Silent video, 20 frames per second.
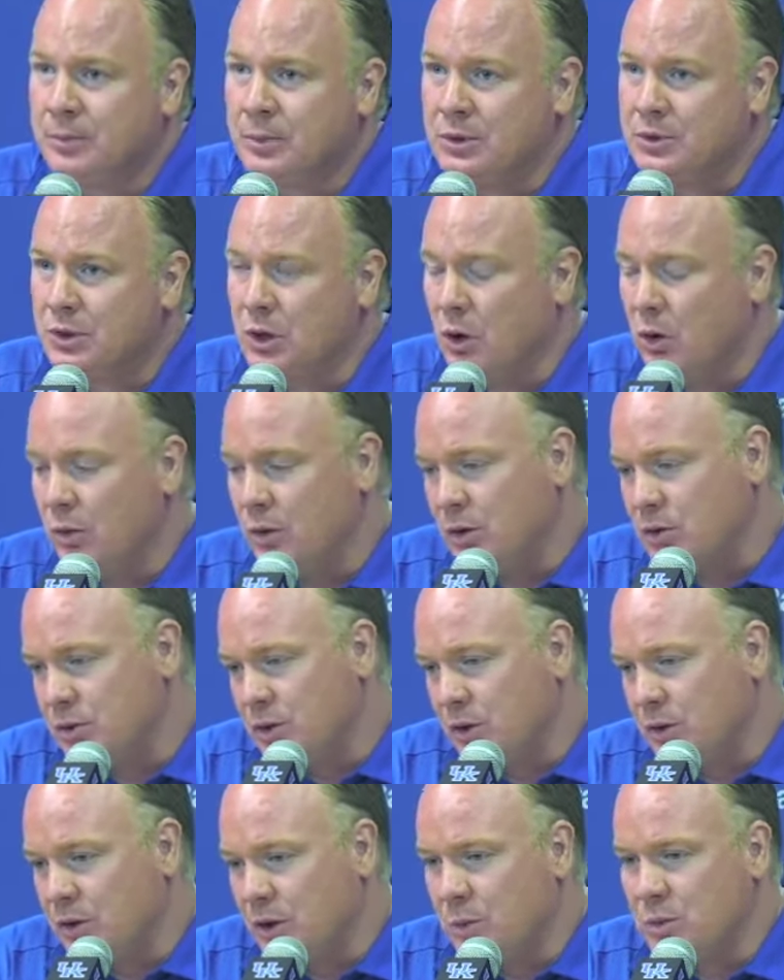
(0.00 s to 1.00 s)
So
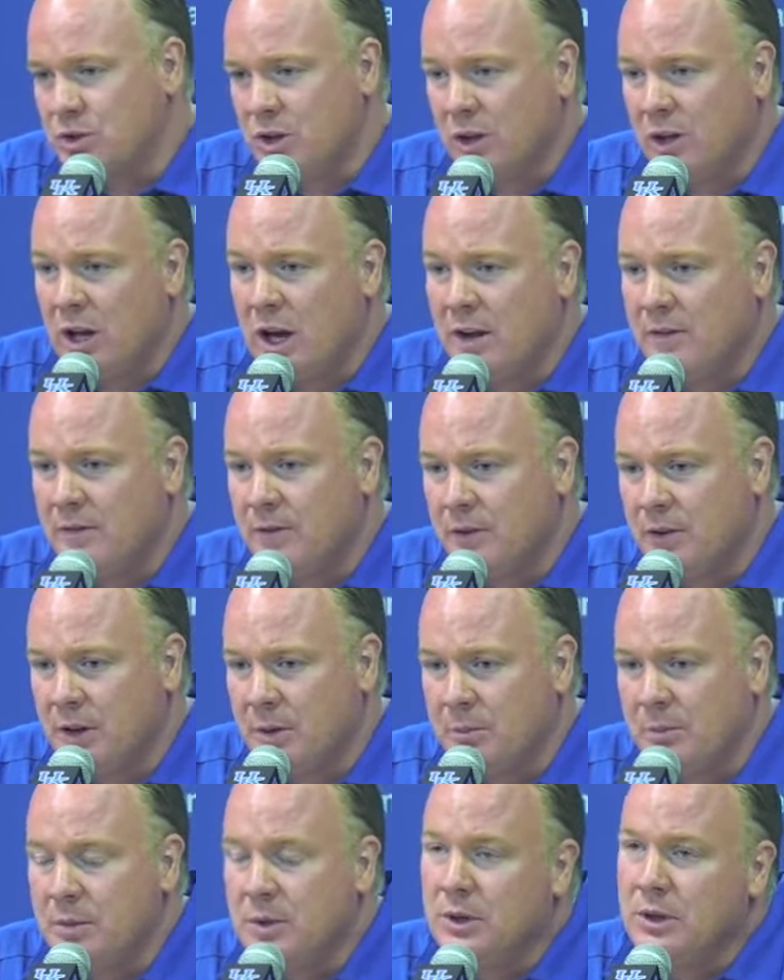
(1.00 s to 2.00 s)
there was a lot for
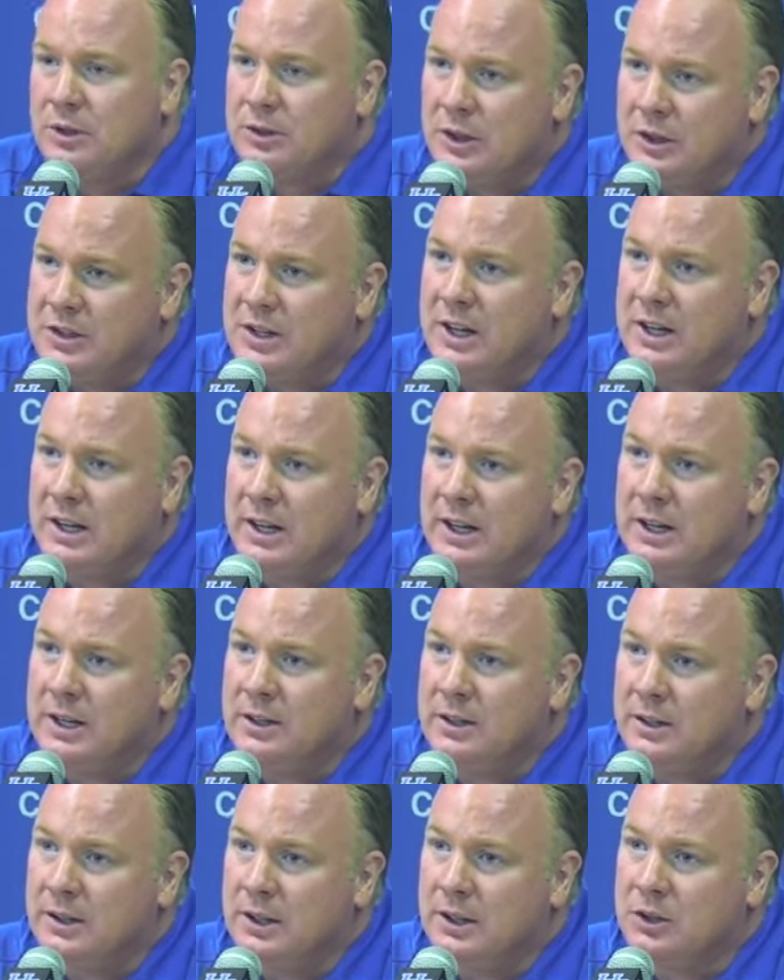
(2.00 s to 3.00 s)
them to take
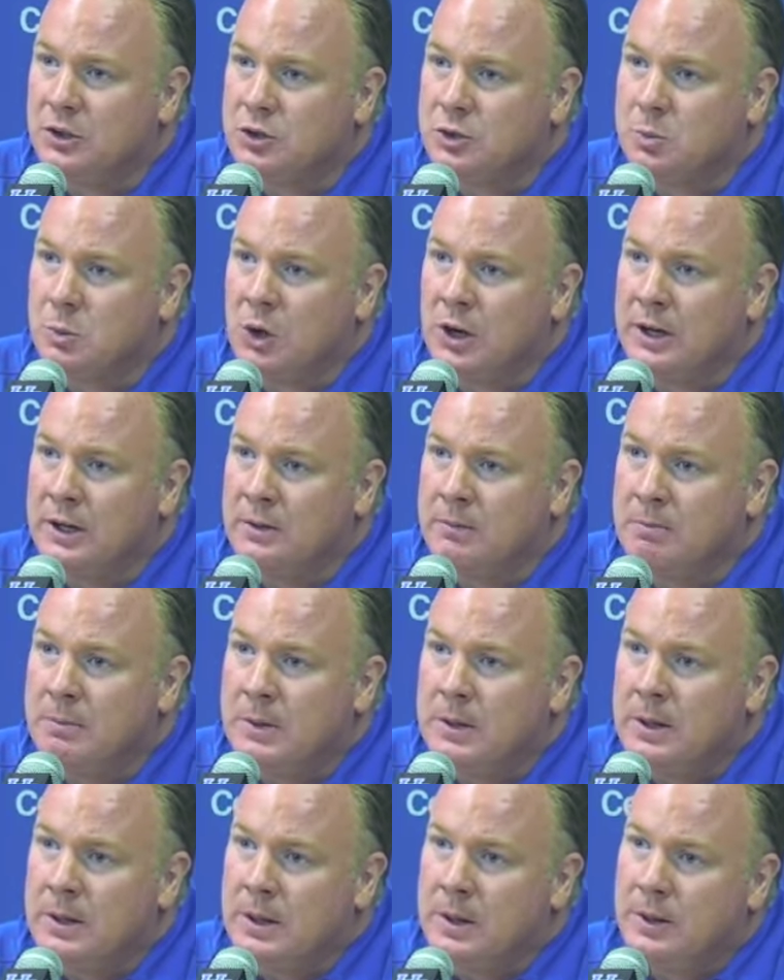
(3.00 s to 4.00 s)
in the spring.
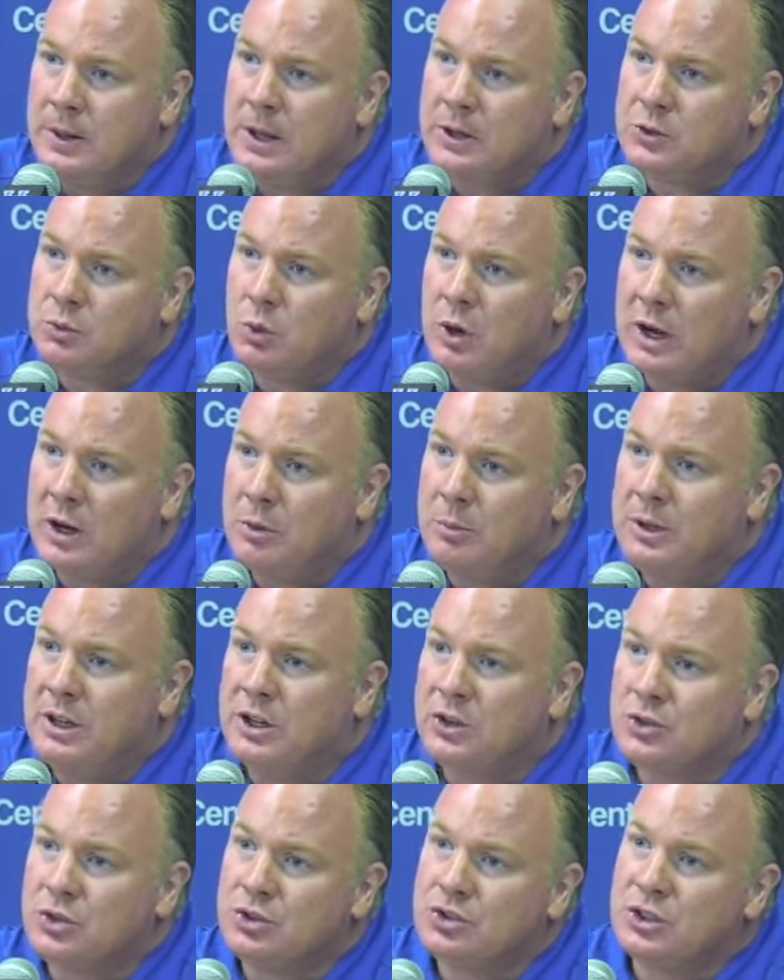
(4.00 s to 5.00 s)
That's why it'll be
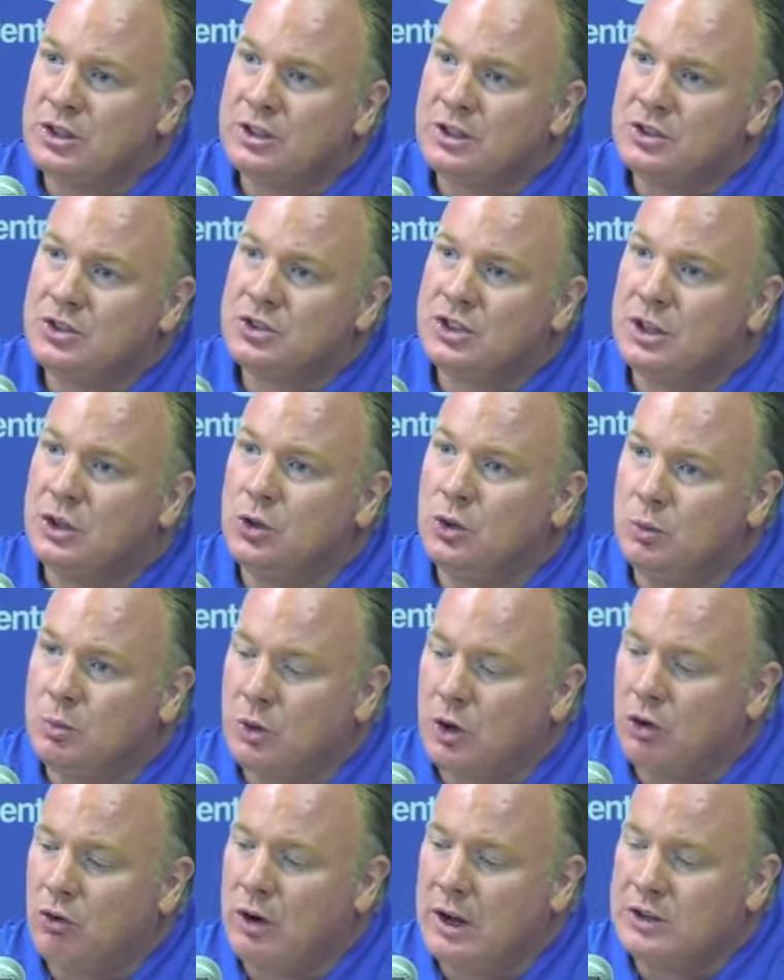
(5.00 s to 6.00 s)
interesting to see who
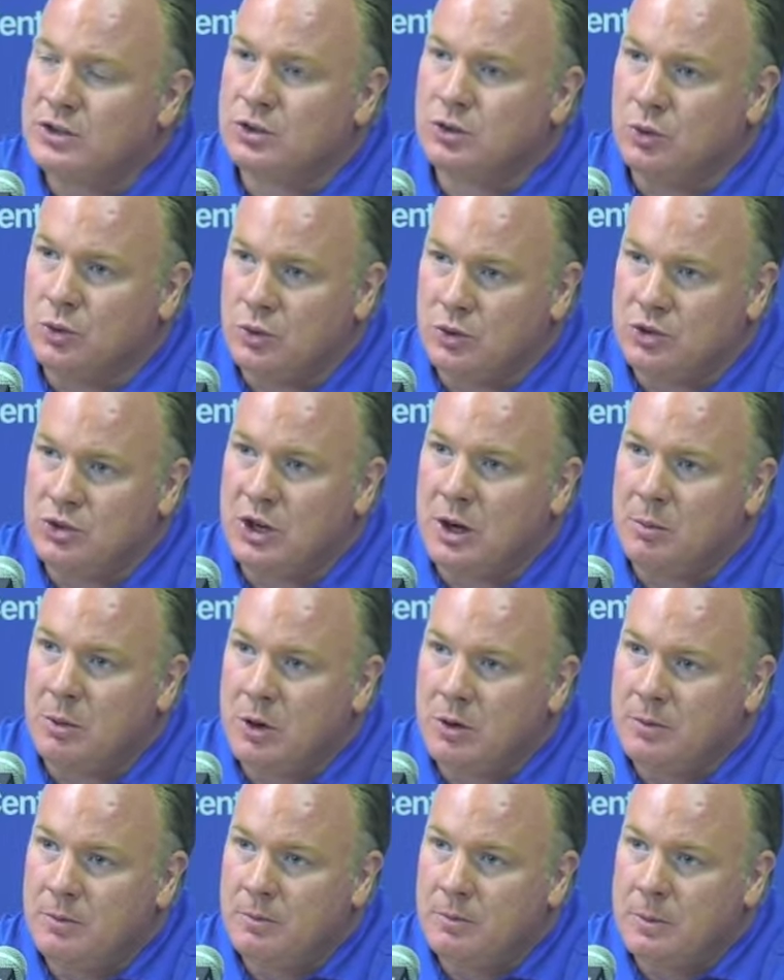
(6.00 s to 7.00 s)
progressed through the
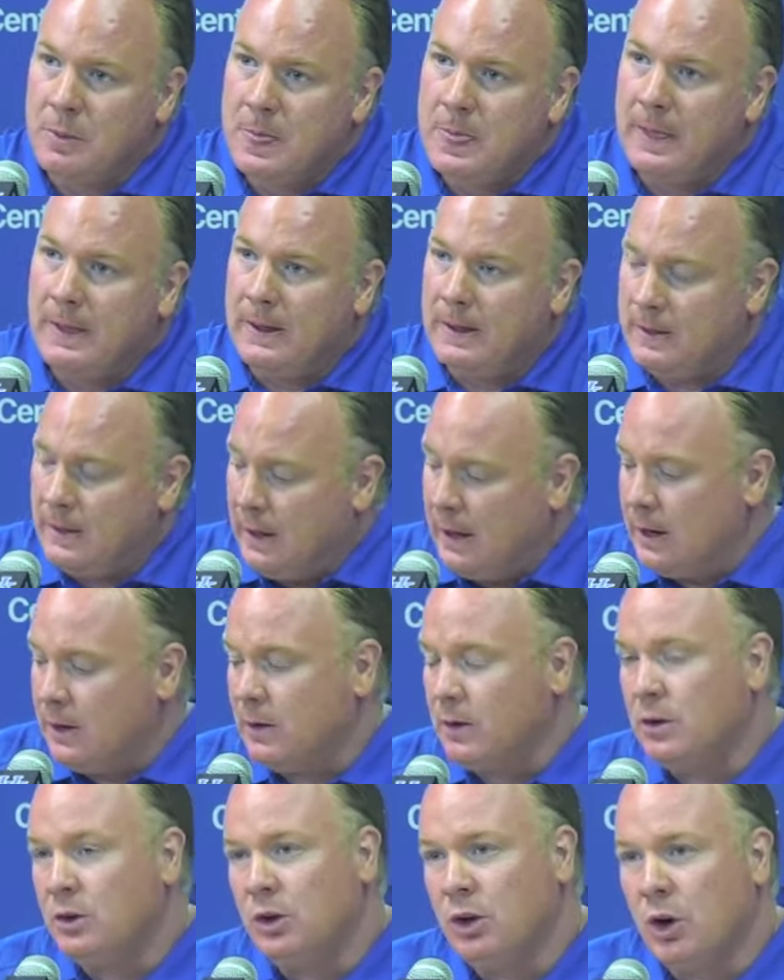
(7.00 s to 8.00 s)
summer and
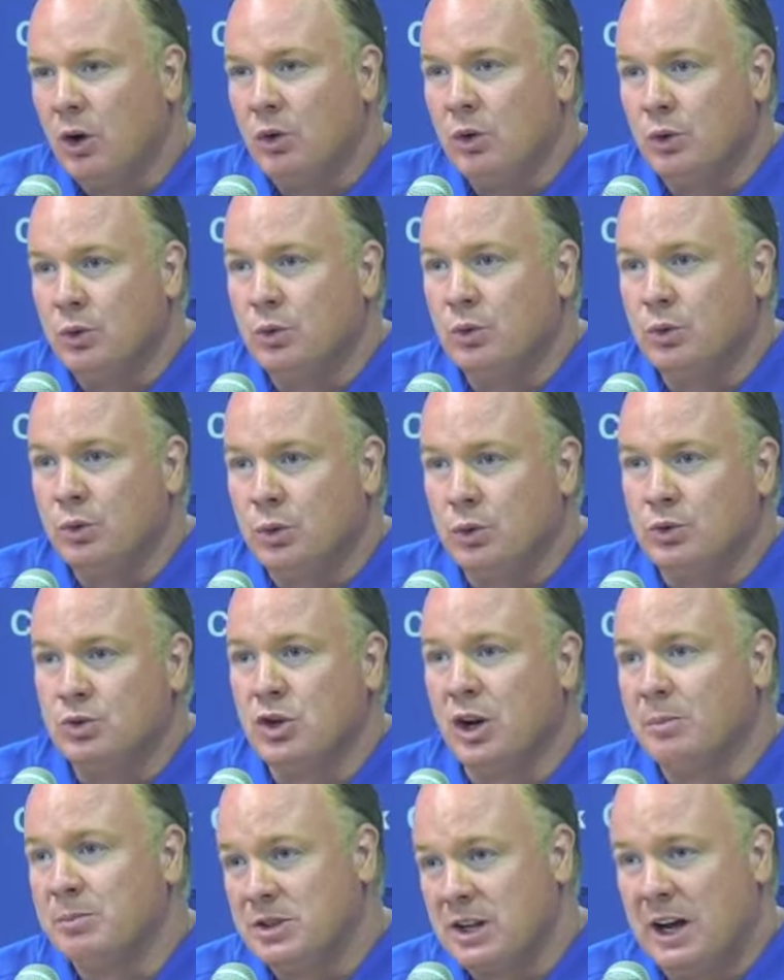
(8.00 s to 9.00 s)
then, who
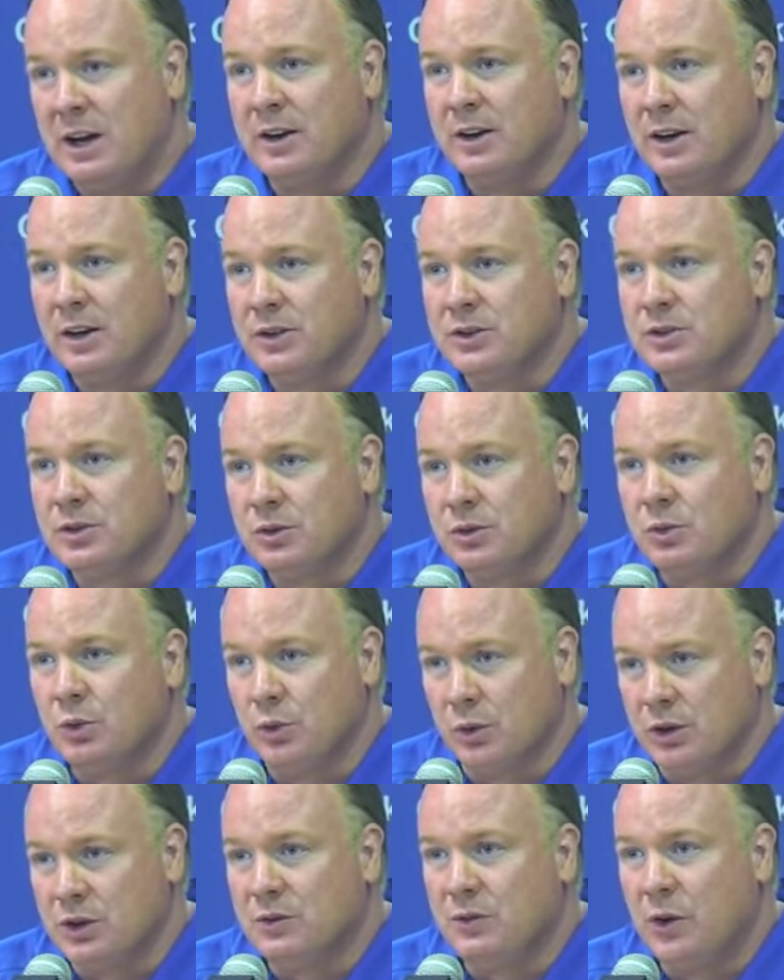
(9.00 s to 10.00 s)
jumps out at us
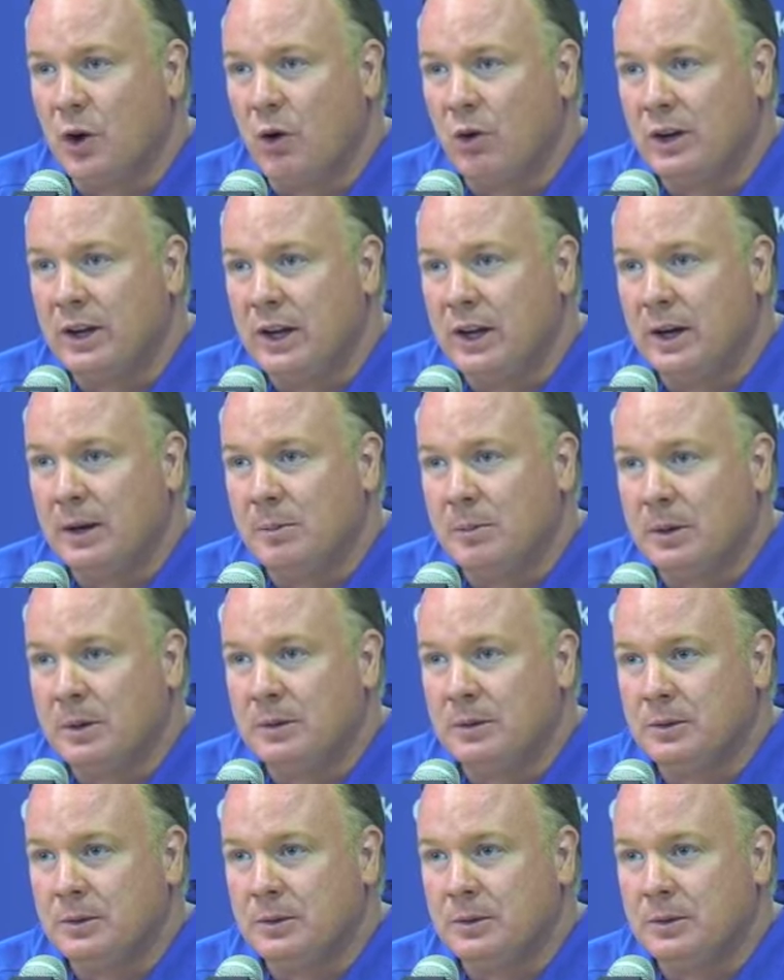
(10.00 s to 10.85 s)
through this fall camp.